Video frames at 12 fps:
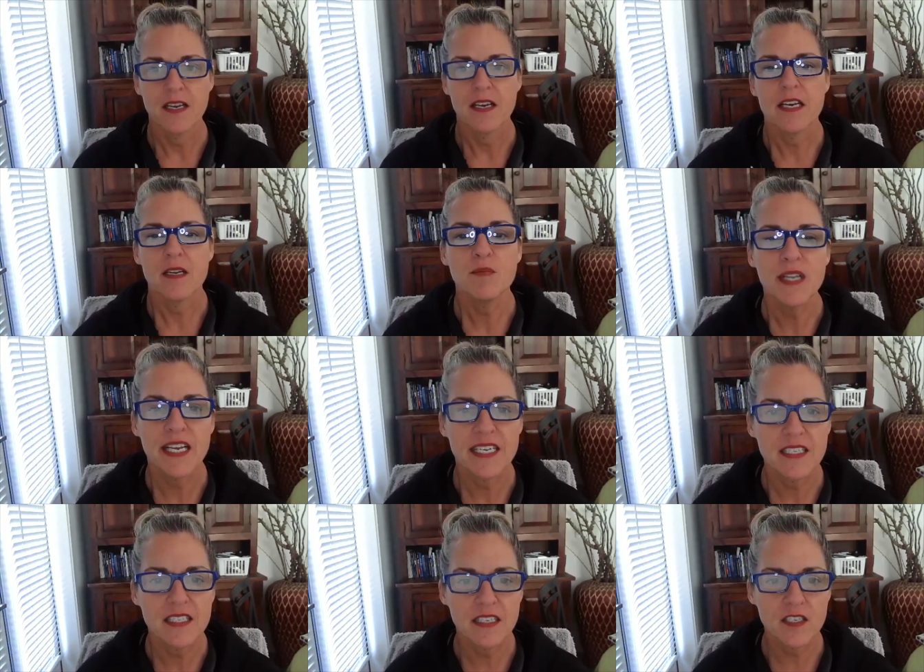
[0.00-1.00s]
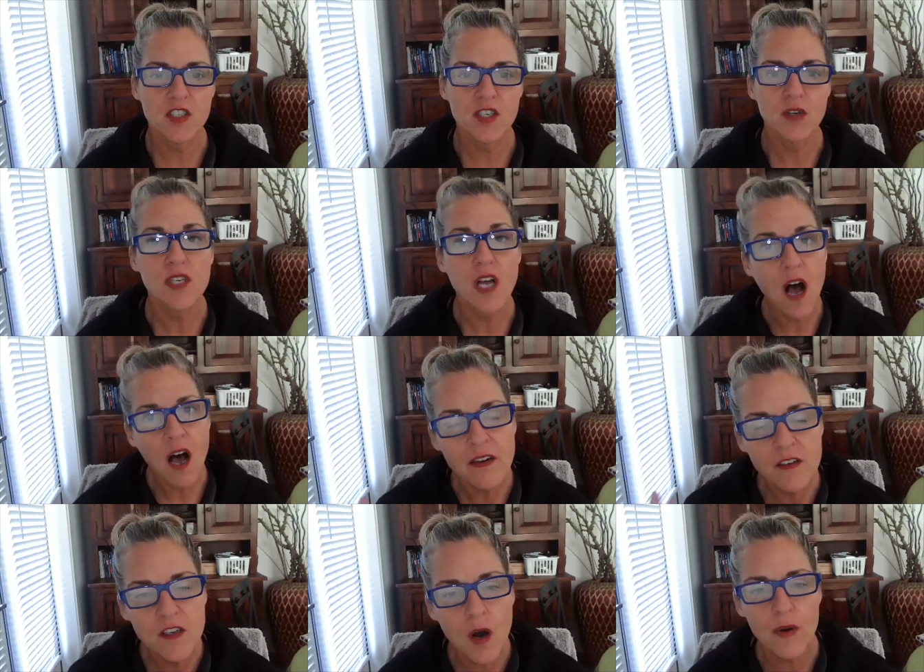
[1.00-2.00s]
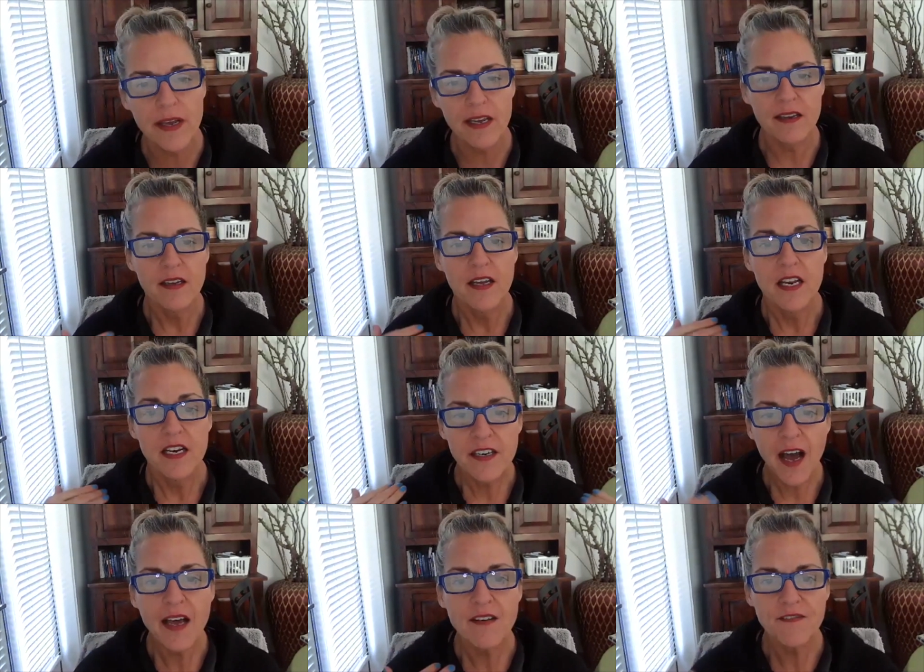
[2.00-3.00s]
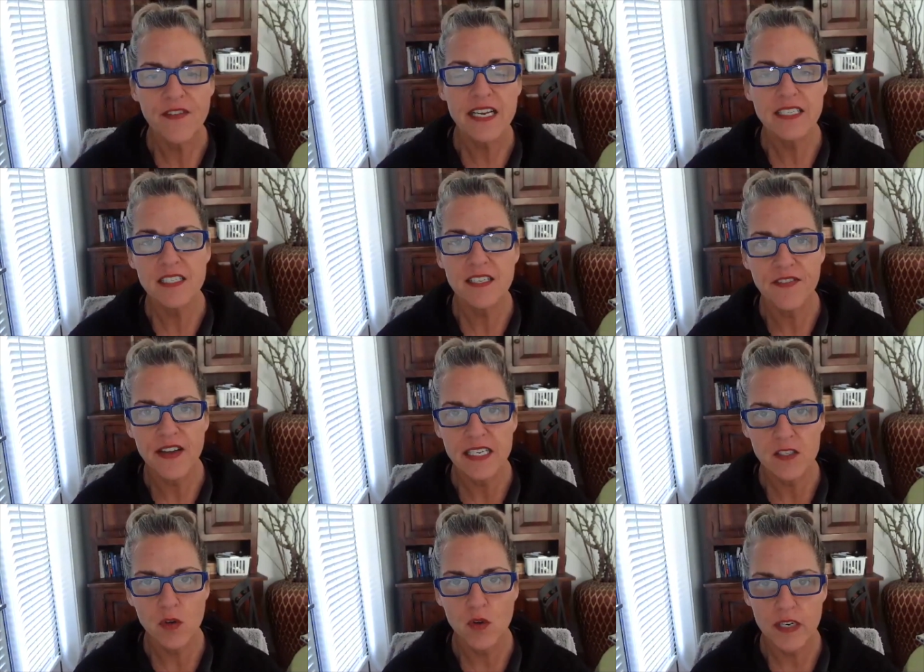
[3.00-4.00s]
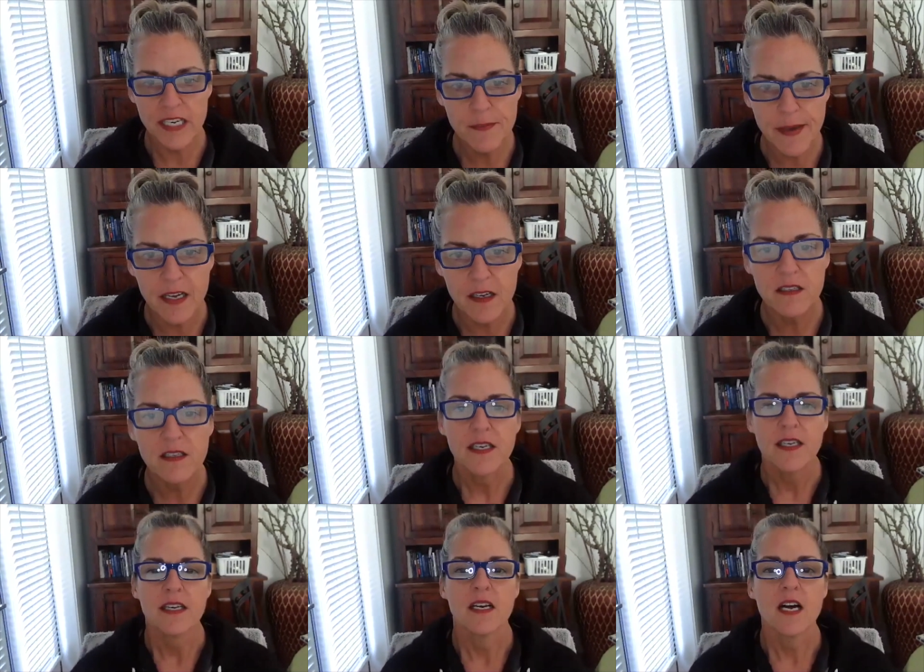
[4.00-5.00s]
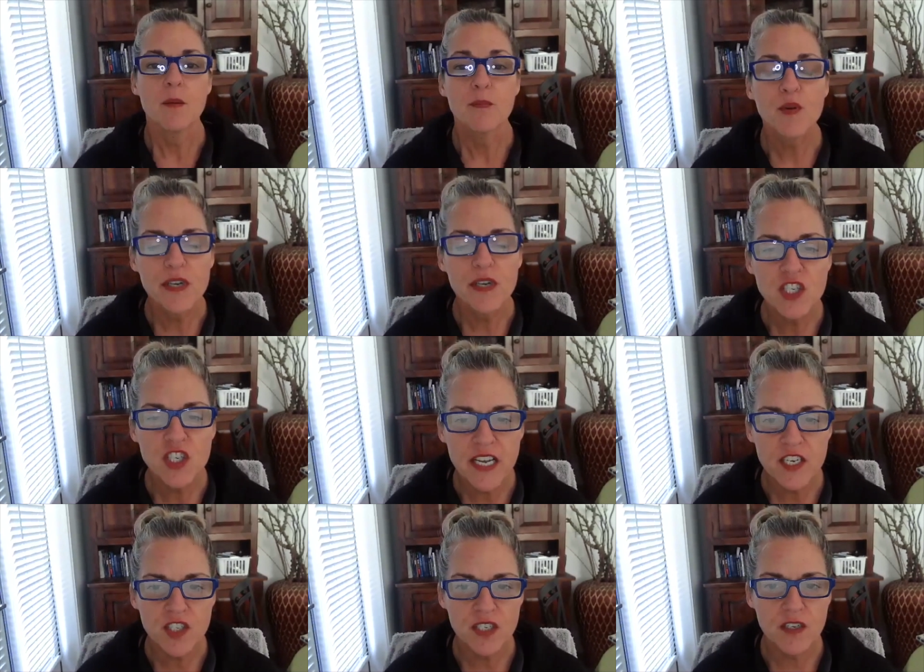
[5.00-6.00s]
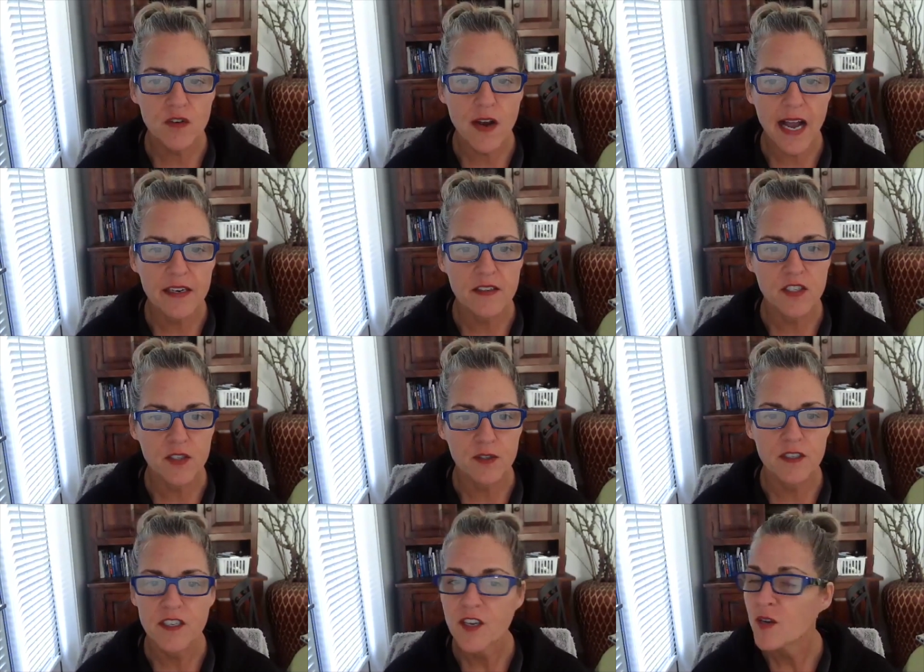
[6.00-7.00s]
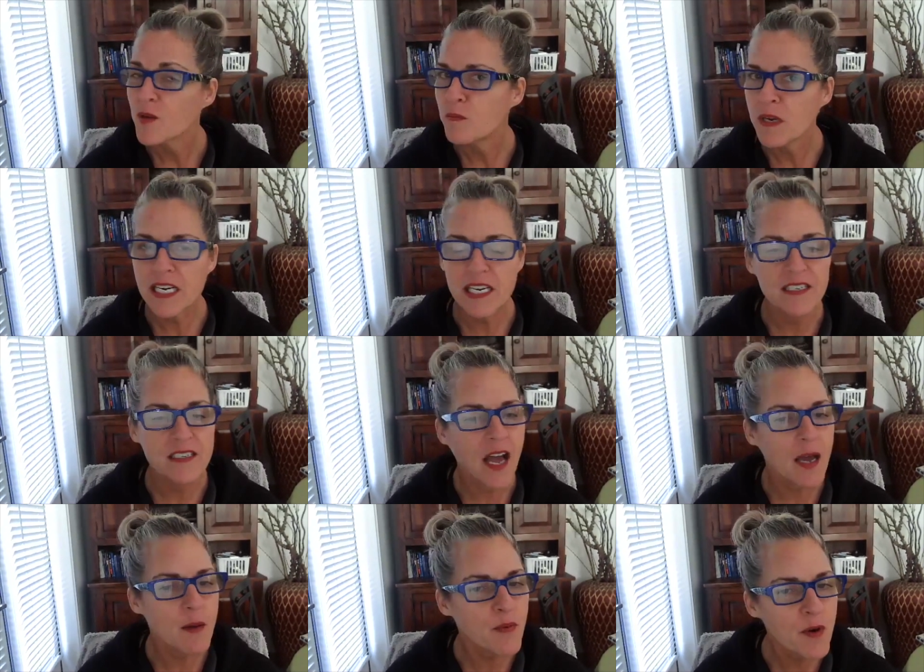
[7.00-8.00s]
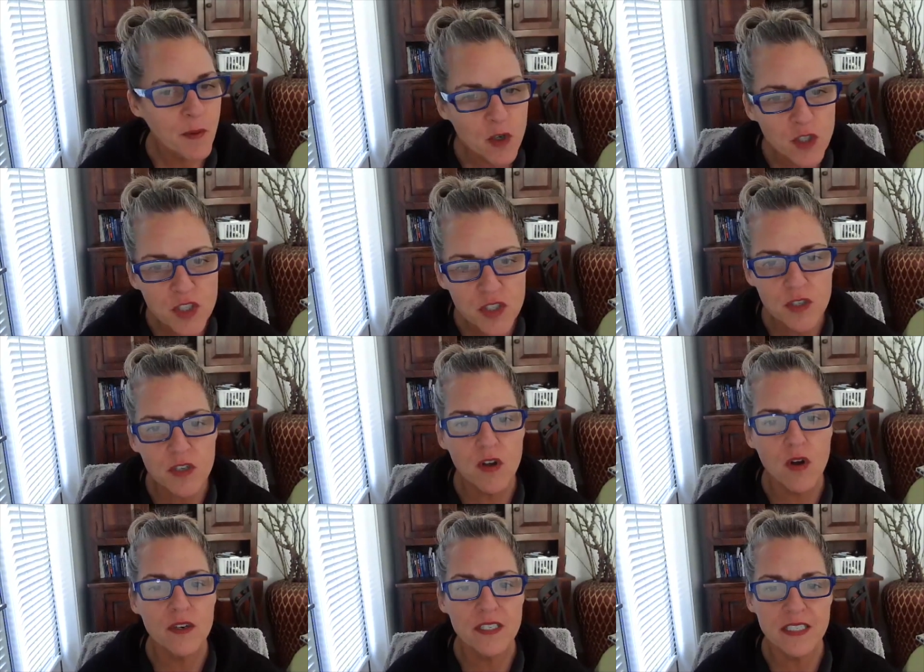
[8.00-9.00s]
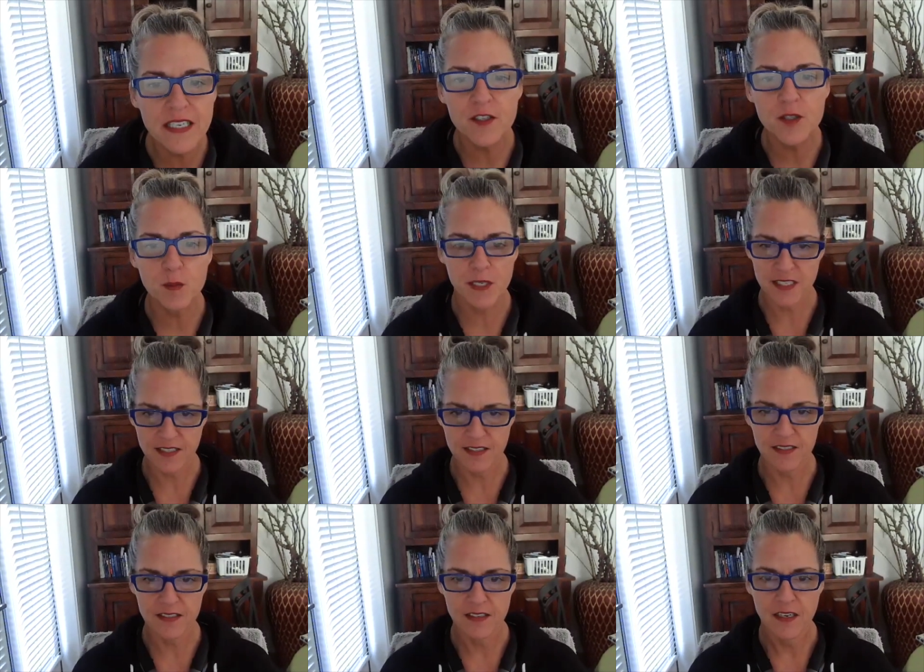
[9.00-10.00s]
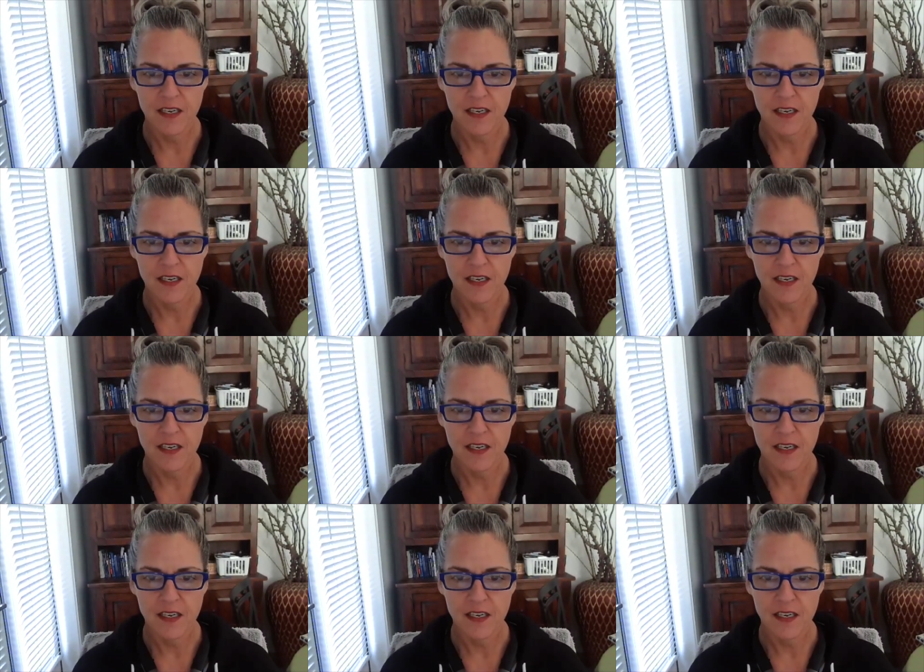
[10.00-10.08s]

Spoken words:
in place that shows ongoing, not face-to-face or email, appreciation and gratitude, meaning not promotional or sales pieces,